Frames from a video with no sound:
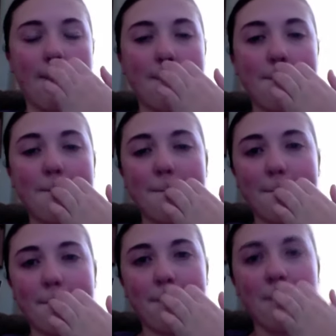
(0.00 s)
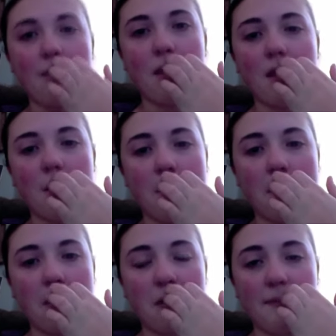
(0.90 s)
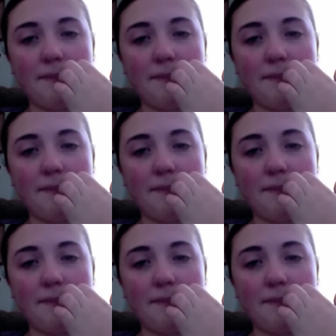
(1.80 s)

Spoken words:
Nobody speaks.